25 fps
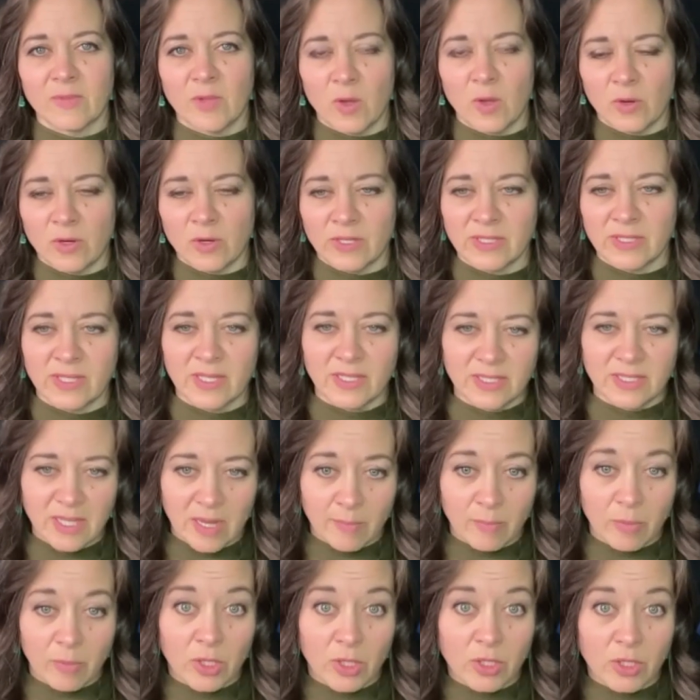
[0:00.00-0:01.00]
Notice the
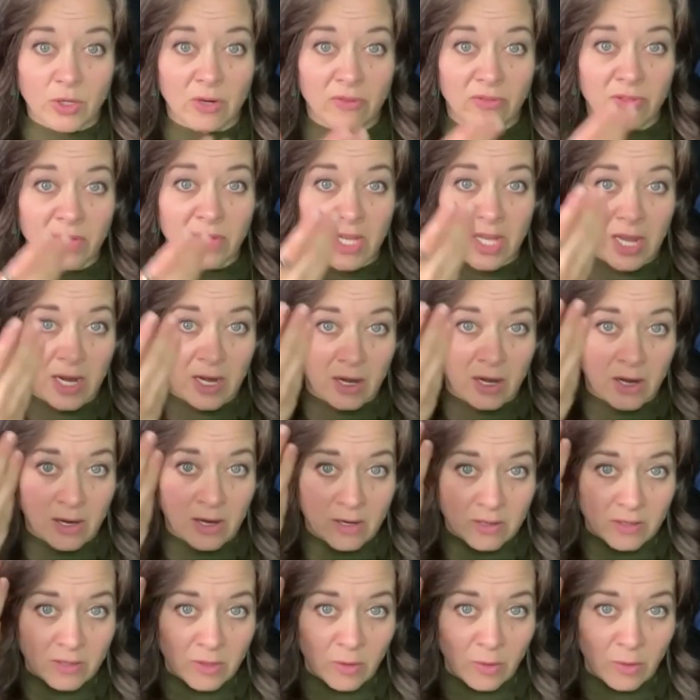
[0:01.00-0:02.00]
temperature of the
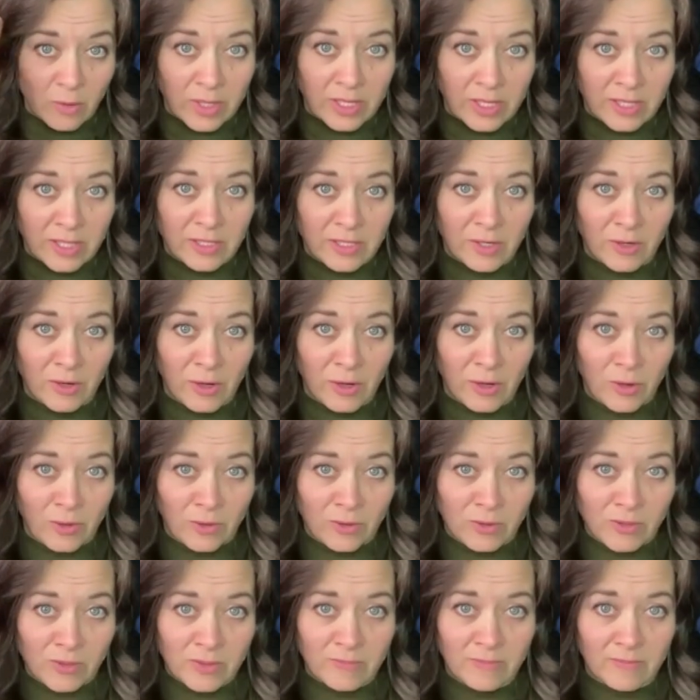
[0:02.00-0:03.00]
air going into your
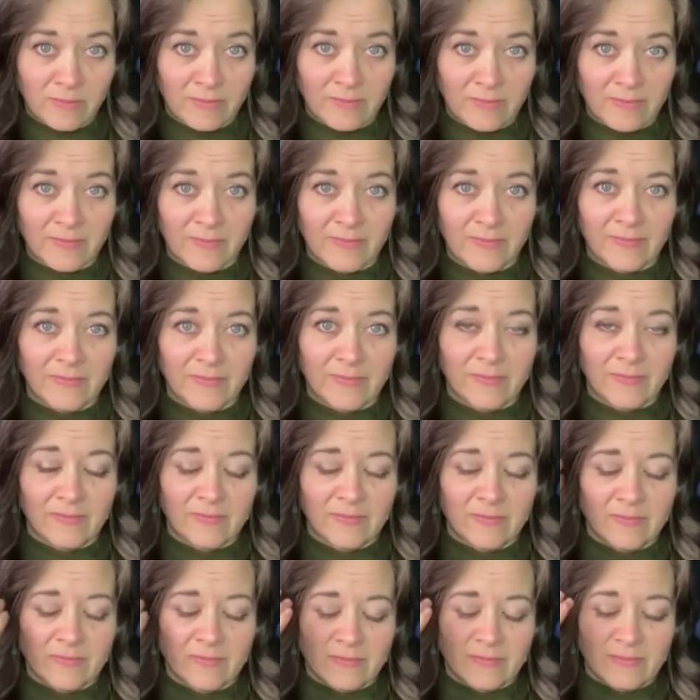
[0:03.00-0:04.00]
nose.
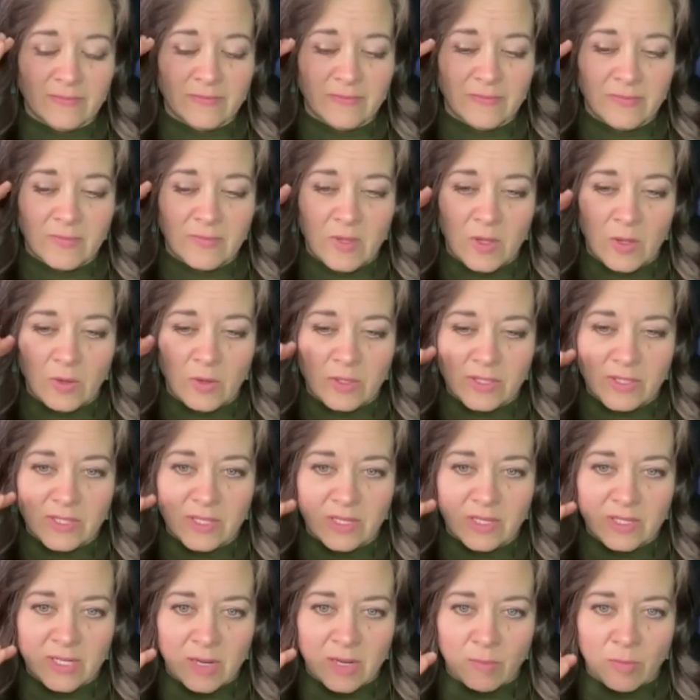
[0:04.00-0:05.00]
Notice
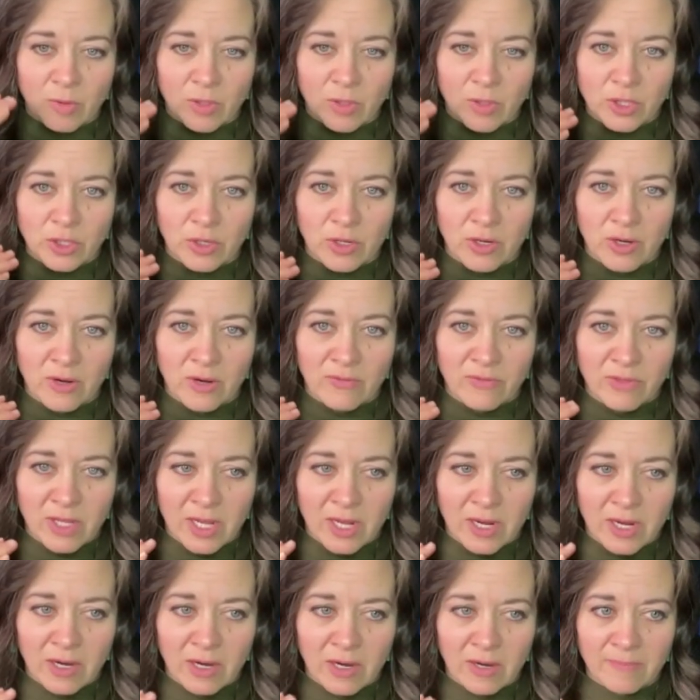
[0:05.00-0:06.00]
the temperature of
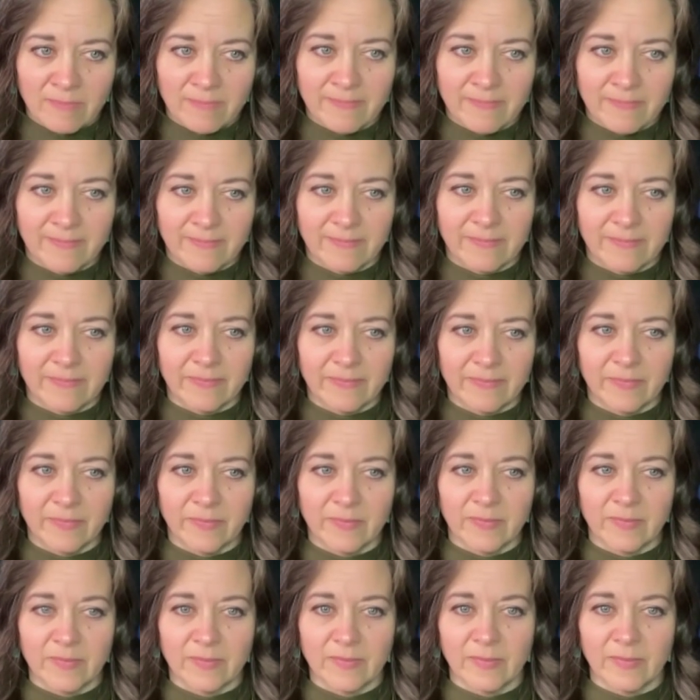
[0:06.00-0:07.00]
the air
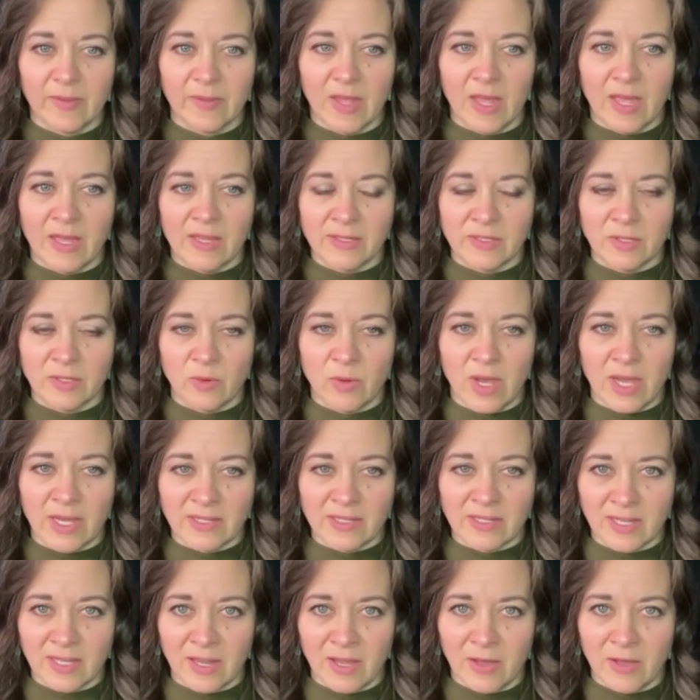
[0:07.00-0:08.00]
as you
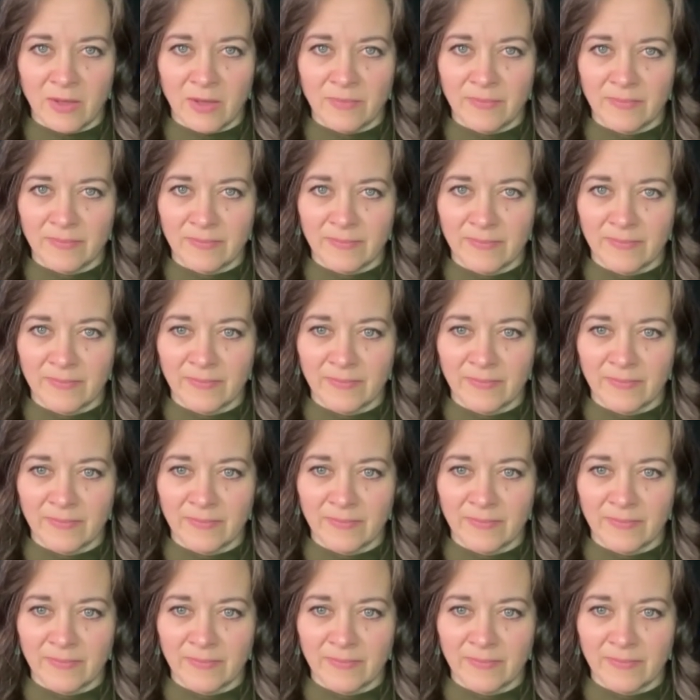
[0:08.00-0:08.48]
exhale.